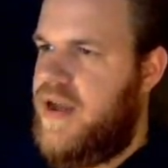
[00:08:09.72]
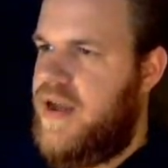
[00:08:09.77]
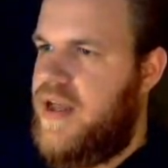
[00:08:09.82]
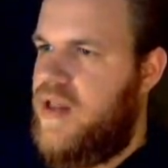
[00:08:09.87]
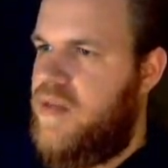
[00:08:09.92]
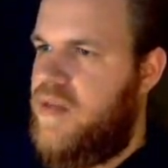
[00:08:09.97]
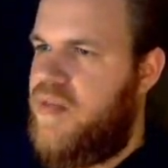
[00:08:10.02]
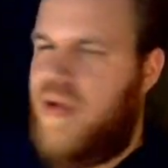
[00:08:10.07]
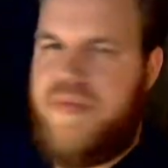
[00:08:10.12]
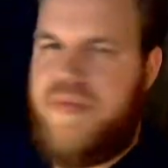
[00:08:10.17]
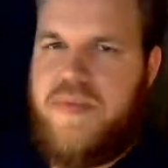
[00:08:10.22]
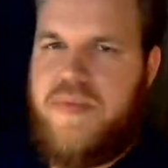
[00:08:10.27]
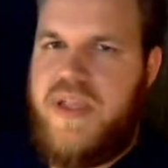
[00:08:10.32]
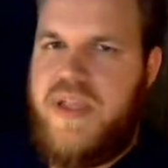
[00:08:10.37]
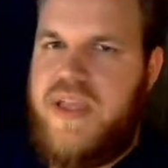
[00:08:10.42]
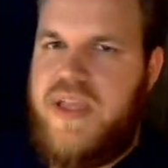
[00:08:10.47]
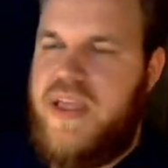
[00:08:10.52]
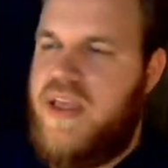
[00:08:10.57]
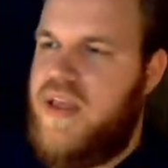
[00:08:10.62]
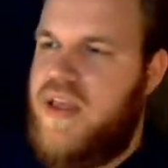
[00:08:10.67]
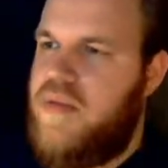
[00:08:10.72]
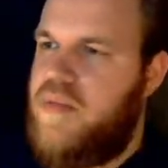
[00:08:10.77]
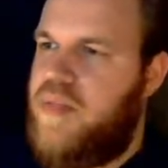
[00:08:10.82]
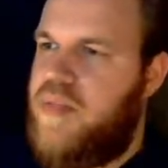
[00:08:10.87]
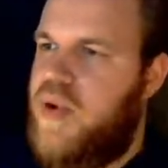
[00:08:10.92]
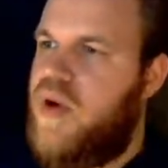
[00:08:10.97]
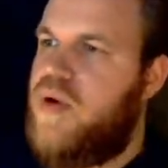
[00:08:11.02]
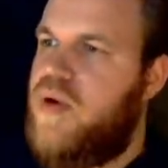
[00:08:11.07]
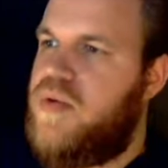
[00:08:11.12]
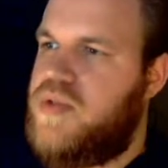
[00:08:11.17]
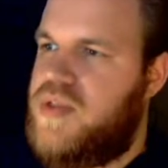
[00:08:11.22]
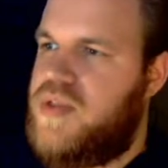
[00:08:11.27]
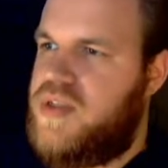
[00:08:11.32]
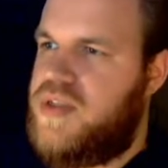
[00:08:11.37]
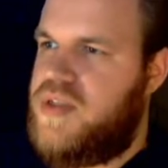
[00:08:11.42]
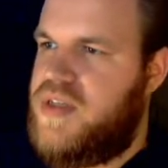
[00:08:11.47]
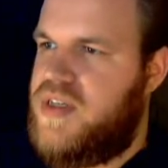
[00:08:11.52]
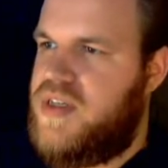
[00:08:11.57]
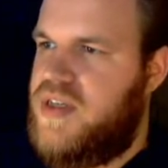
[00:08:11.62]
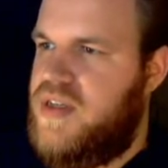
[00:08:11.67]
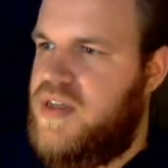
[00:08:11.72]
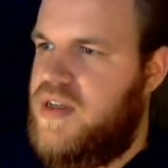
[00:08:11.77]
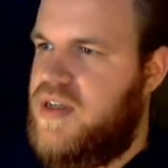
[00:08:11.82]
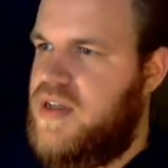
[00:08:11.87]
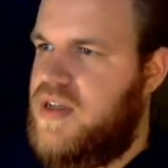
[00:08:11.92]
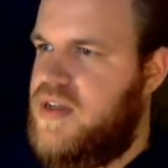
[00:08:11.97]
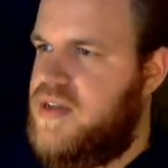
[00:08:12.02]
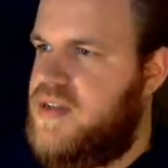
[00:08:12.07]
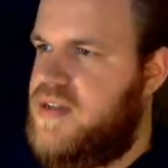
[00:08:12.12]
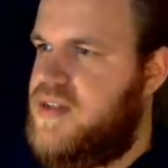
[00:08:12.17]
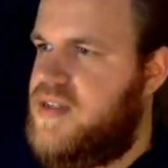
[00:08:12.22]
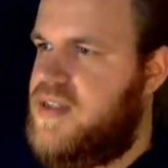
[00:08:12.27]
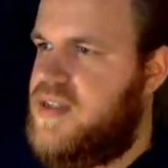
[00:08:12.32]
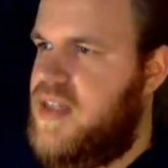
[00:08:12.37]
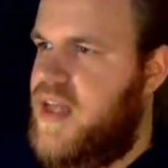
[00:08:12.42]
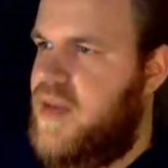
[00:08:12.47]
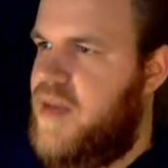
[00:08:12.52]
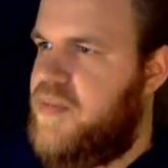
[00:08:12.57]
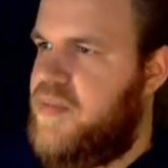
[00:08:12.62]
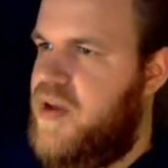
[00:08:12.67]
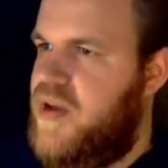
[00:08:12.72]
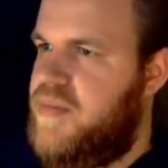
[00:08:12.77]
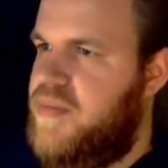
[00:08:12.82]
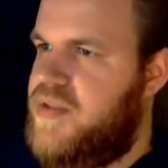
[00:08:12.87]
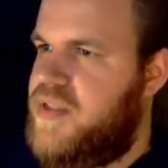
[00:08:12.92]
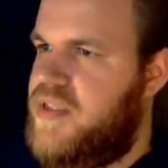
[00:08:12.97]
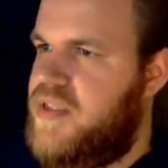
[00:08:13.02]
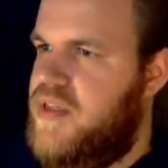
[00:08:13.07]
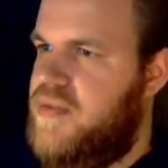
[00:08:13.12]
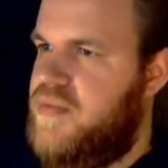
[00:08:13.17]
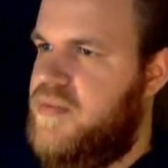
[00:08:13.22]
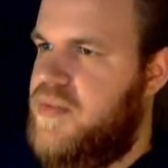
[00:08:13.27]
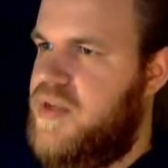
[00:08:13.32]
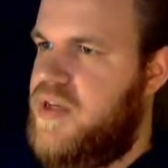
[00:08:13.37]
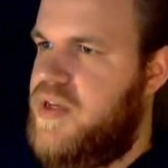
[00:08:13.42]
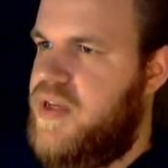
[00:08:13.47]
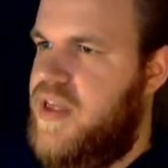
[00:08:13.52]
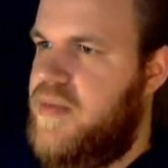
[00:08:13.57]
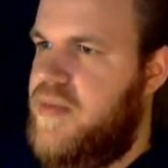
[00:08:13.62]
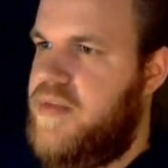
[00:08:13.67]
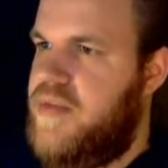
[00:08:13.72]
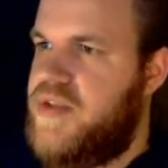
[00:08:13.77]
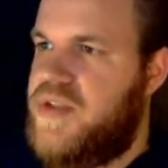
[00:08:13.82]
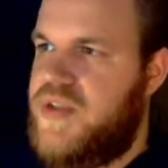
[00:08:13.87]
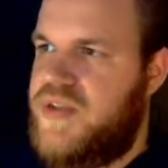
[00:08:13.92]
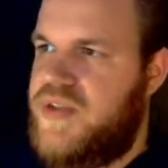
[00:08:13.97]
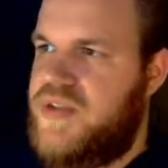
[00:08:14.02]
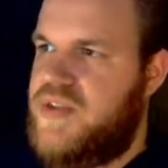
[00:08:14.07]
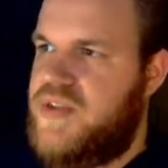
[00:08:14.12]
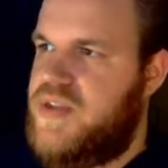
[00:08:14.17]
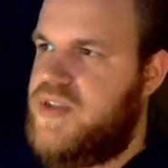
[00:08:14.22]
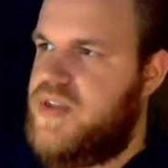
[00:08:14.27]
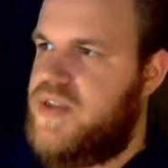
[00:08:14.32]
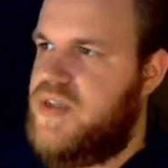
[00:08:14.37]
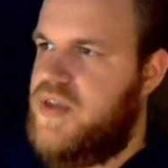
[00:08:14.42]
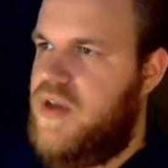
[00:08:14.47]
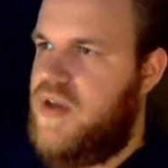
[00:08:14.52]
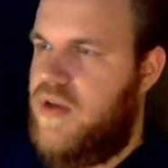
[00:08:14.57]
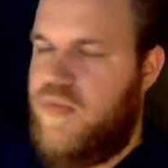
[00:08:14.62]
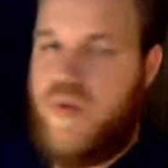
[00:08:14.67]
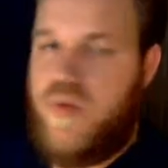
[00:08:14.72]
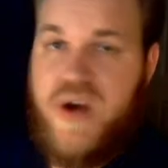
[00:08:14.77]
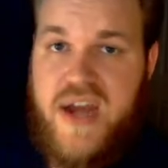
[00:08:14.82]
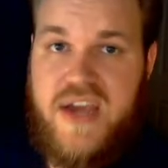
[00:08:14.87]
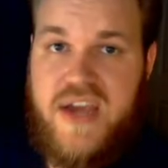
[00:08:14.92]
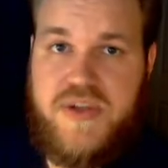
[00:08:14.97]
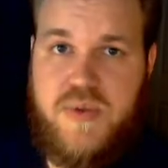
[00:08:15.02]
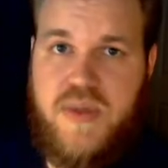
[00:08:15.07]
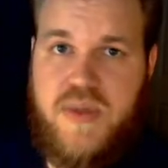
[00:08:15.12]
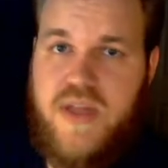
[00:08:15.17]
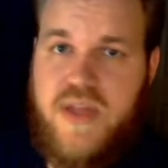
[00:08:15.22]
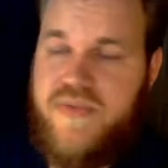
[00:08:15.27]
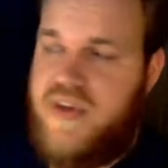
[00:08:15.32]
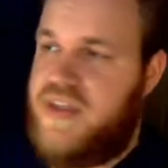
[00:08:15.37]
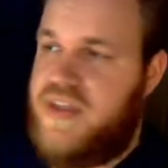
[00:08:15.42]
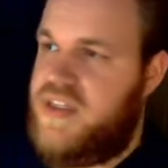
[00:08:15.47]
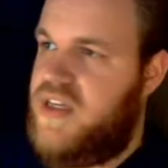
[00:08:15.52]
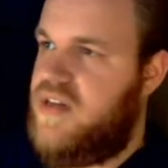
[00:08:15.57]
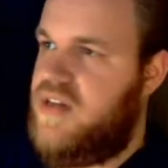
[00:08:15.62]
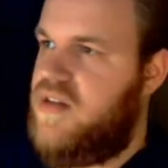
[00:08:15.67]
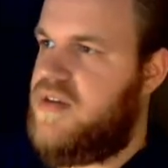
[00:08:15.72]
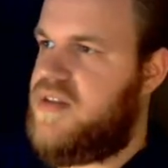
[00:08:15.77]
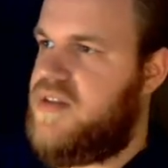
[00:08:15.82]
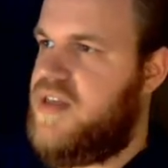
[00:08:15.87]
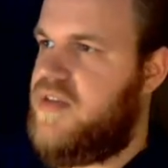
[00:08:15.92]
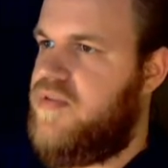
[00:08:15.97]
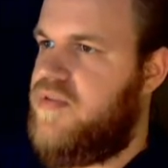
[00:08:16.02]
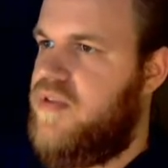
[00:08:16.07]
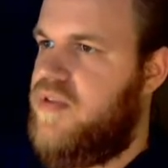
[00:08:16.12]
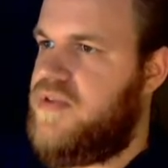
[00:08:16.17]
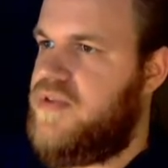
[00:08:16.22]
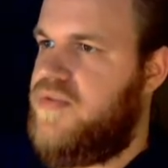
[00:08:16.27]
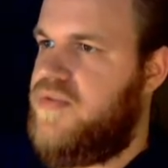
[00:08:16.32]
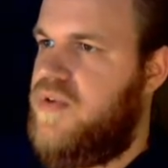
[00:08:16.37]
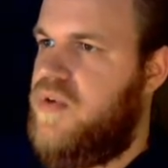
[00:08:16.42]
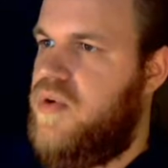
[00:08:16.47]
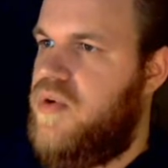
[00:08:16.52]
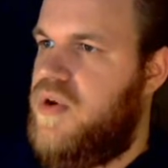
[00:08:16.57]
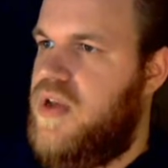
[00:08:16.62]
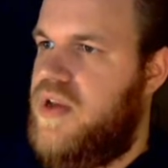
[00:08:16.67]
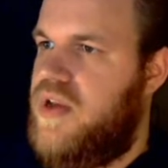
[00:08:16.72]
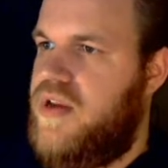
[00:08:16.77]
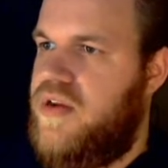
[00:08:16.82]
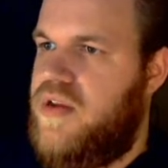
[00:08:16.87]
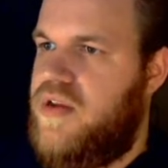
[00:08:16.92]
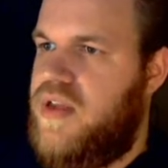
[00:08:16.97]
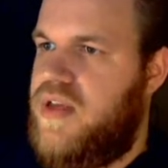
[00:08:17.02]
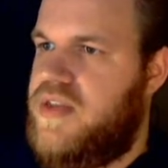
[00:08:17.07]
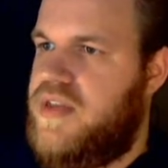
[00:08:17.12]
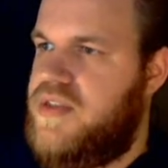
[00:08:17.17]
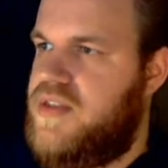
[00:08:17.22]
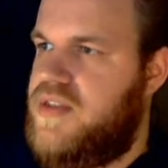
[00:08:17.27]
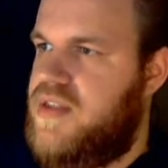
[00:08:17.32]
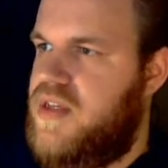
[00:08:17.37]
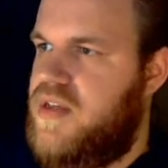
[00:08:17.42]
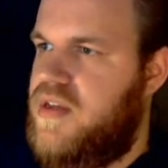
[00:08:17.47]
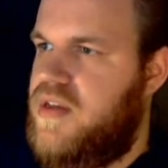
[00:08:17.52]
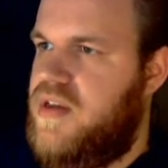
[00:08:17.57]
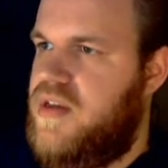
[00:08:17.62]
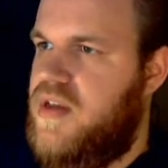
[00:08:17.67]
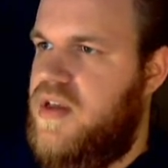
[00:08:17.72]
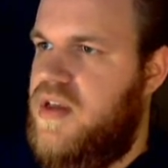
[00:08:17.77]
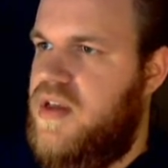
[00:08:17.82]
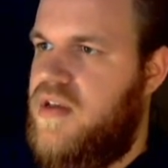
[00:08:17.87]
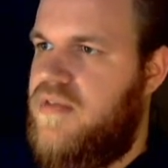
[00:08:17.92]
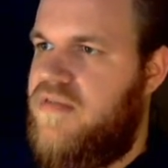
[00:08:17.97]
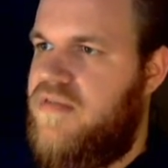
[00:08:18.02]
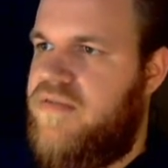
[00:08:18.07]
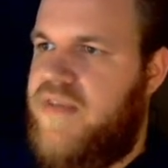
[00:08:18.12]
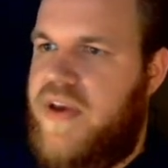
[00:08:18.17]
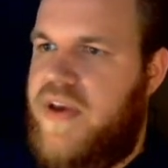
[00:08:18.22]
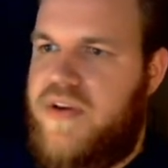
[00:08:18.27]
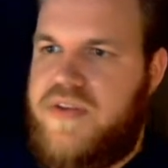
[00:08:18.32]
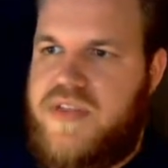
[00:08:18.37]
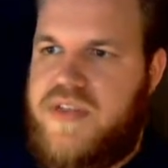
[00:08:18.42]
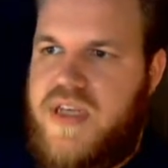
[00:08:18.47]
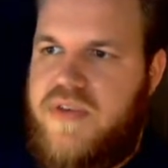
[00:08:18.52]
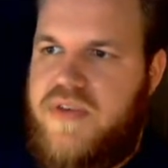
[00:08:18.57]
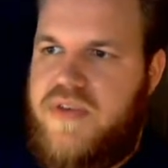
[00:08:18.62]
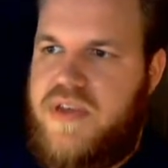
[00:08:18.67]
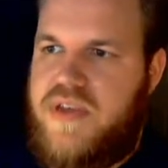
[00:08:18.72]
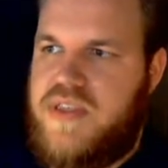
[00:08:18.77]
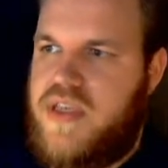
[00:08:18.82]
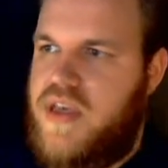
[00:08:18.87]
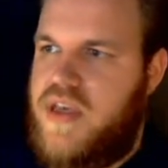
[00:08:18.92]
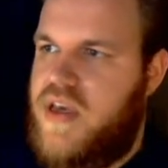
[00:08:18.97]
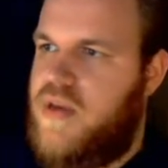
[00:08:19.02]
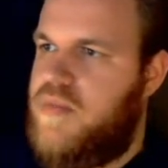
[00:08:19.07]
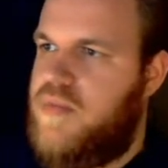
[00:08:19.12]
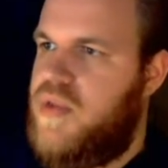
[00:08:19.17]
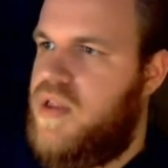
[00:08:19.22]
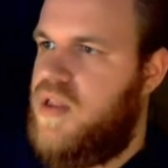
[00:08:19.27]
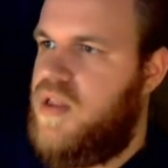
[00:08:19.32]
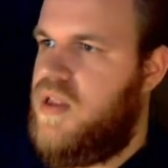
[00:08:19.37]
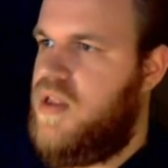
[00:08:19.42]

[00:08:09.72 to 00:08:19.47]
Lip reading: I'll probably, in post, slap up some images of what an actual F-18 looks like, for those of you who are not nearly as fighter savvy as I am,